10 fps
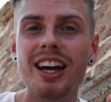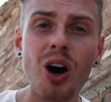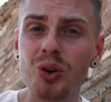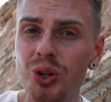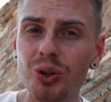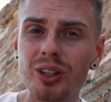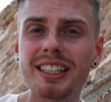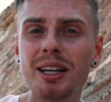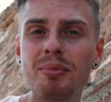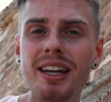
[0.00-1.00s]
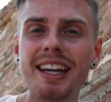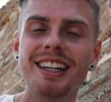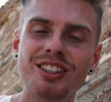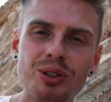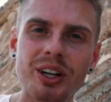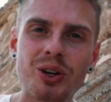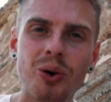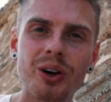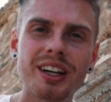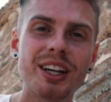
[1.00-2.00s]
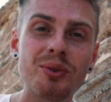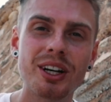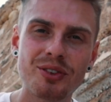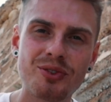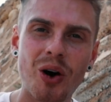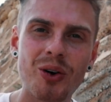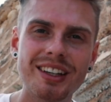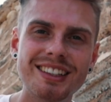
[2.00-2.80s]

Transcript: how cool it can be to record with a phone.